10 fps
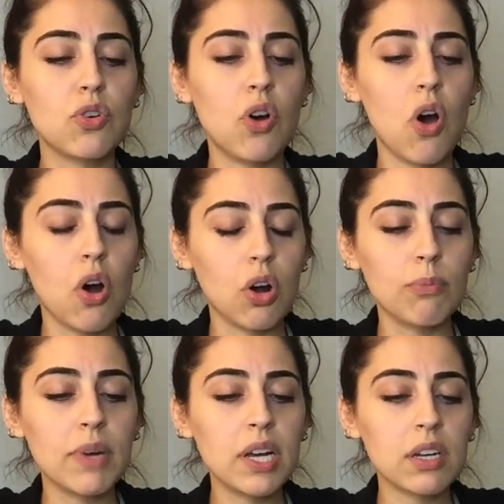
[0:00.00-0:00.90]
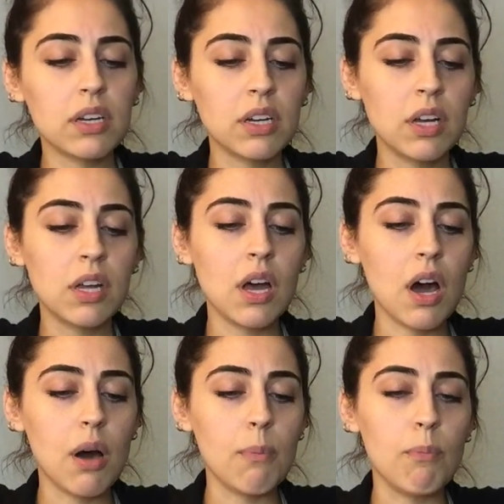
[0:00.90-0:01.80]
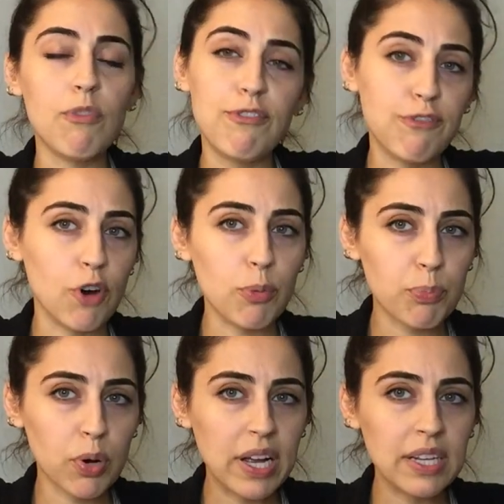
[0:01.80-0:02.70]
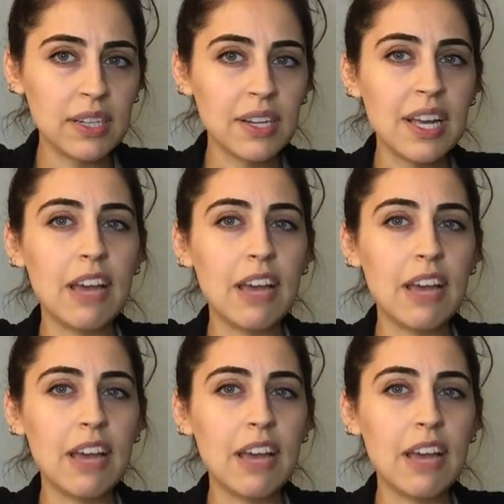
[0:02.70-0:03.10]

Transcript: karmic um, footprint.